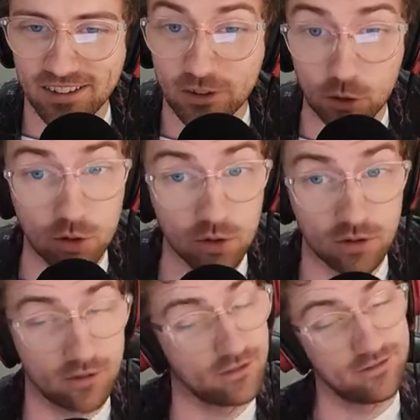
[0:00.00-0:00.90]

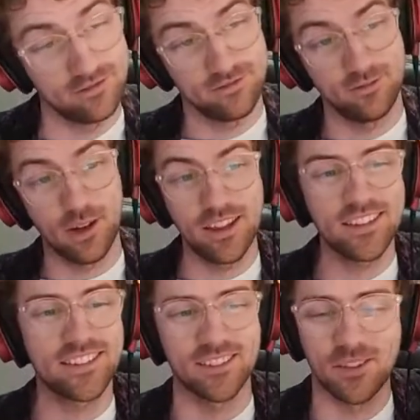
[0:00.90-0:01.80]
Dude,
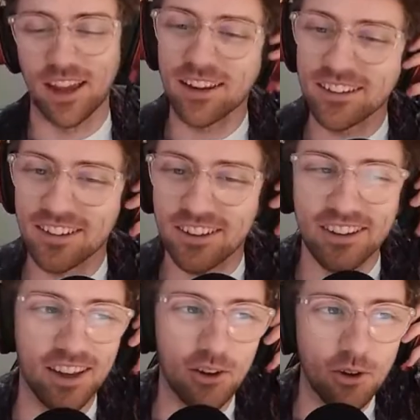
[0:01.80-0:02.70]
Wellington, man.
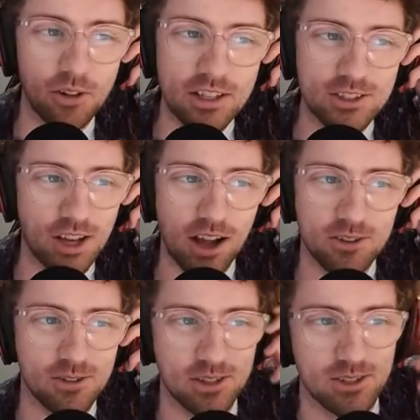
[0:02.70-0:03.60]
An early charge
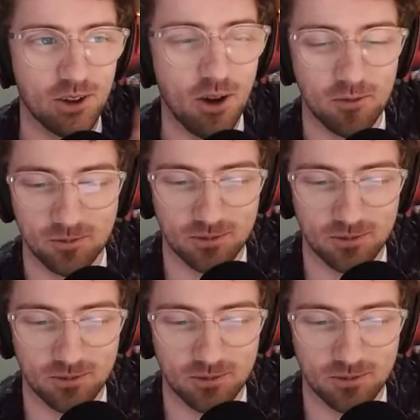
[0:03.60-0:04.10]
for the top.